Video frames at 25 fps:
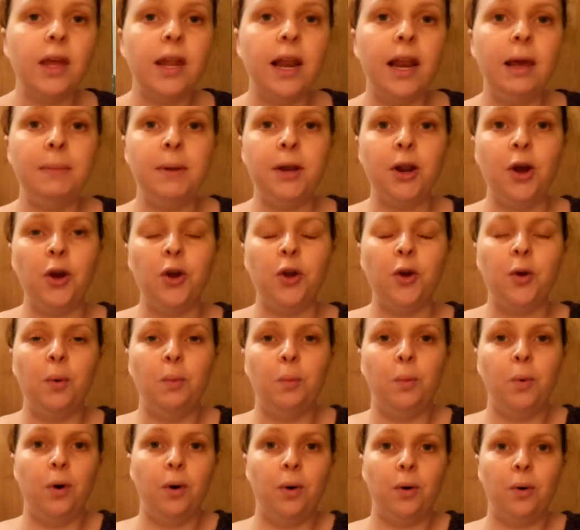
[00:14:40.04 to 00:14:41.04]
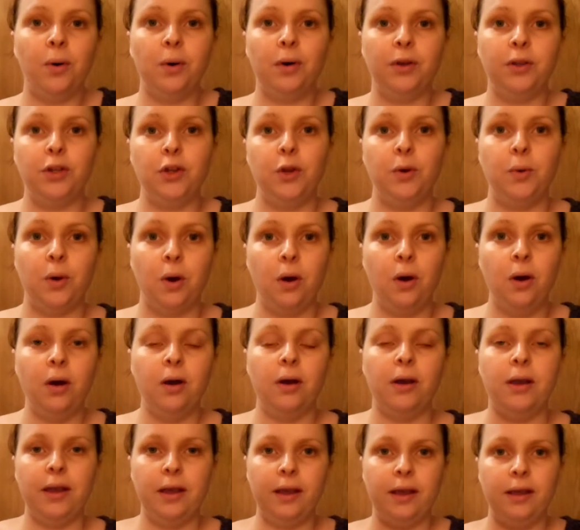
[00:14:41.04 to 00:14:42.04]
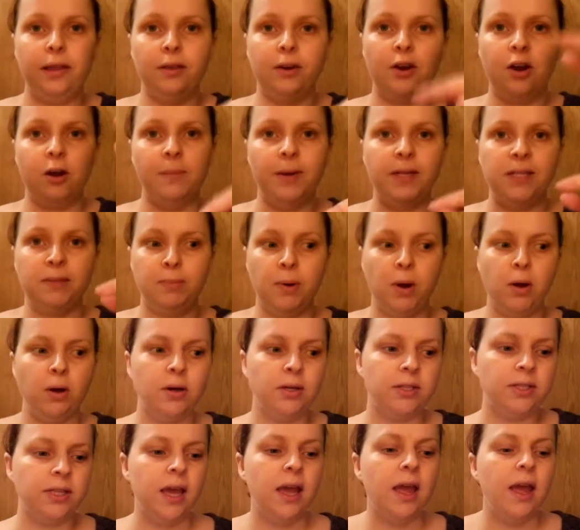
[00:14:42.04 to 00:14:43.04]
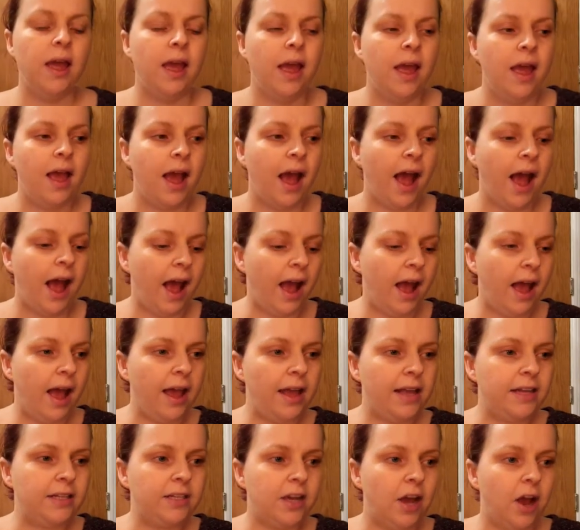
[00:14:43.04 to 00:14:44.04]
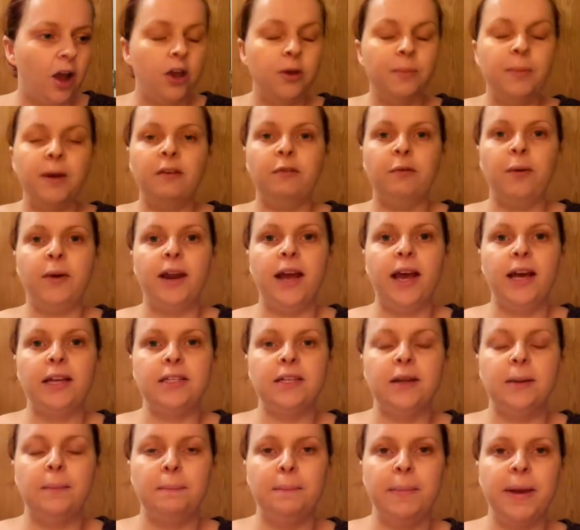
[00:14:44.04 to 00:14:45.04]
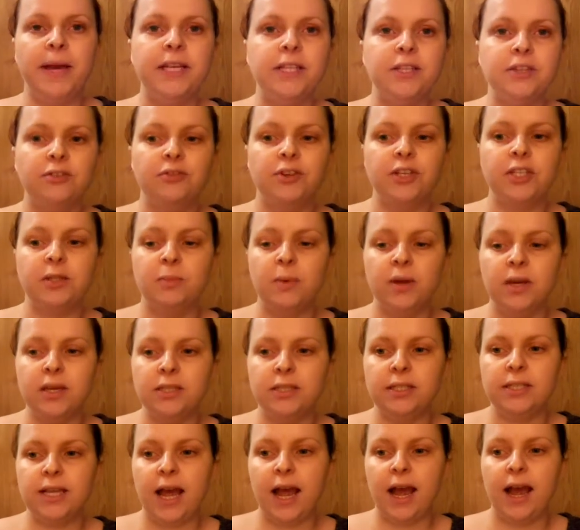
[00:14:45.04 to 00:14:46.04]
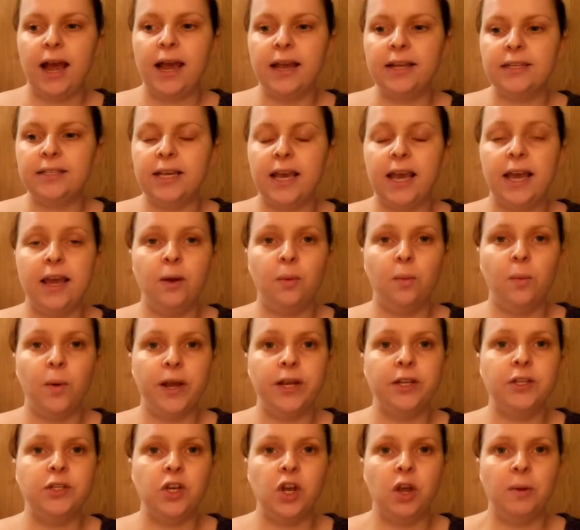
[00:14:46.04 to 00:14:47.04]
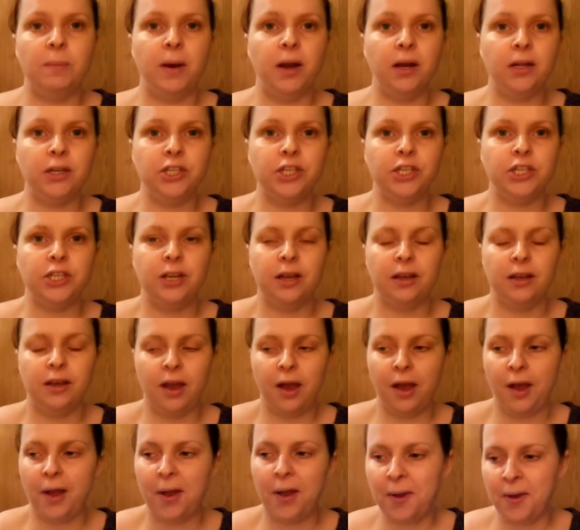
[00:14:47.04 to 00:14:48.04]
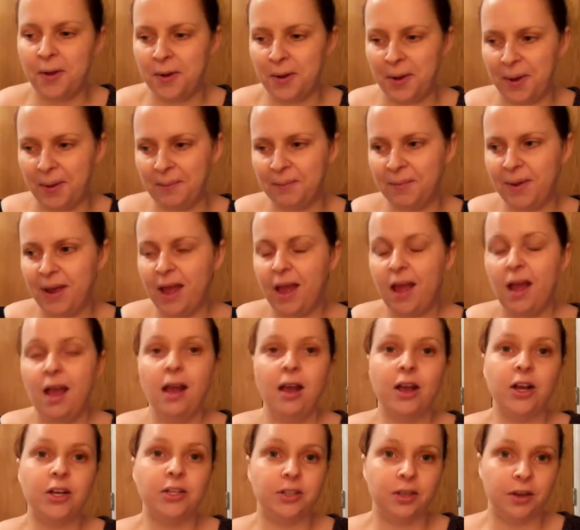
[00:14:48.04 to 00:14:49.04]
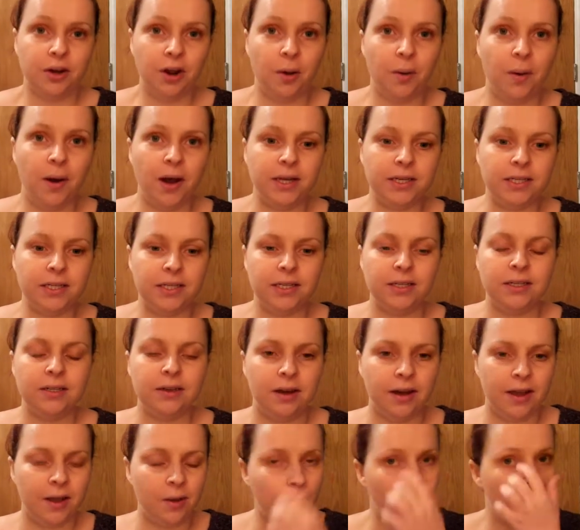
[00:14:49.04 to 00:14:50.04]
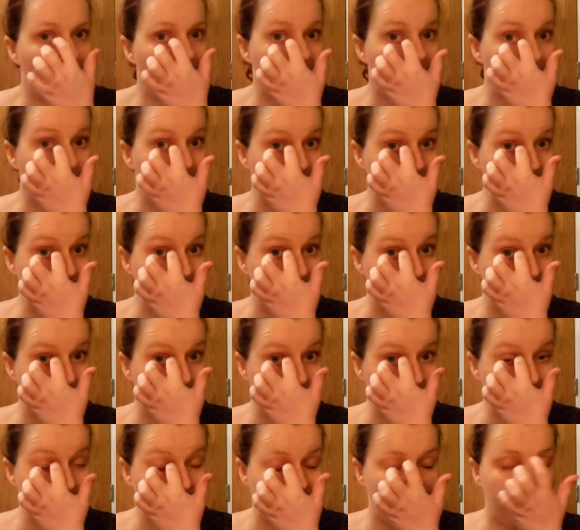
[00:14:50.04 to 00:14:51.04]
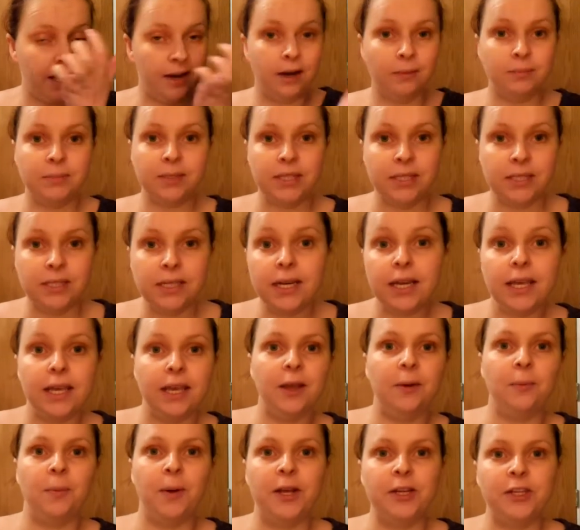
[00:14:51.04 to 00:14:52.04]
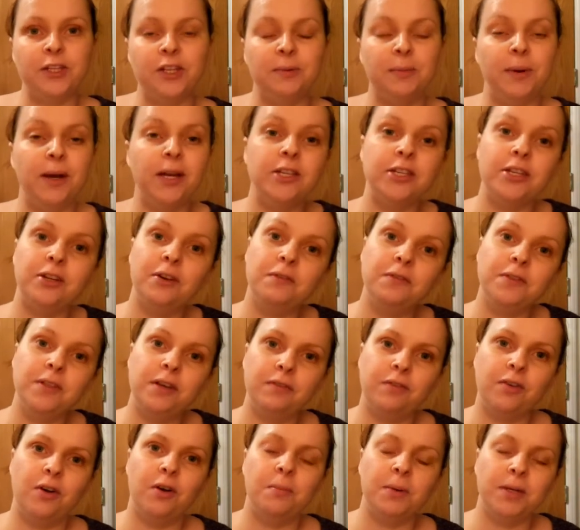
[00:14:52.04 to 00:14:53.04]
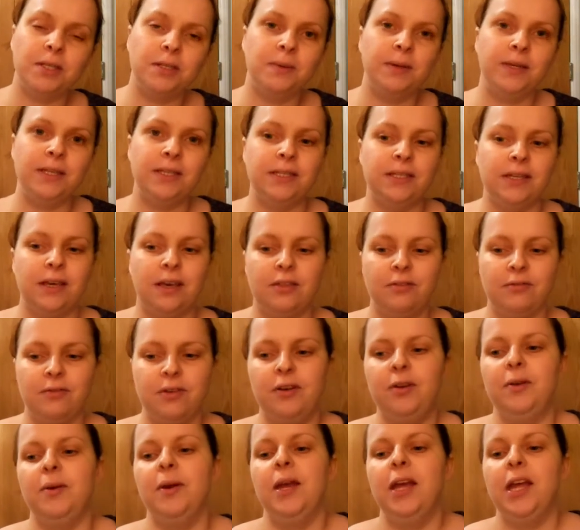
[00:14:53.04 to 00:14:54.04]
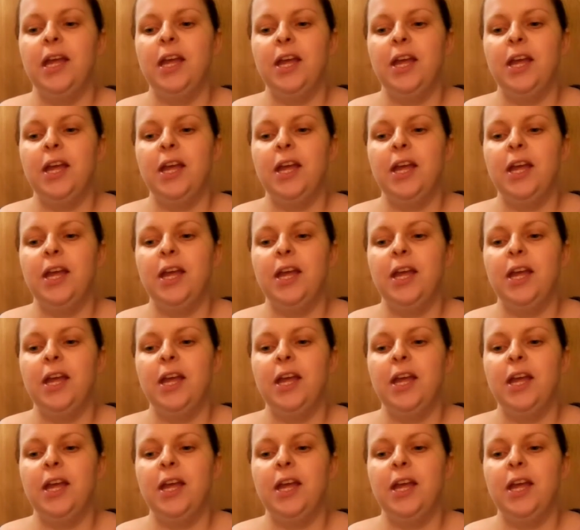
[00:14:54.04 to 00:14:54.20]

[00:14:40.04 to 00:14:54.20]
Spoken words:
Let me know what you got in the comments box. And I hope everyone had an amazing Christmas and ate way too much. Because I know I did. I ate way, way too much. And I'm still eating way too much. And obviously I've got all my sweets to get through.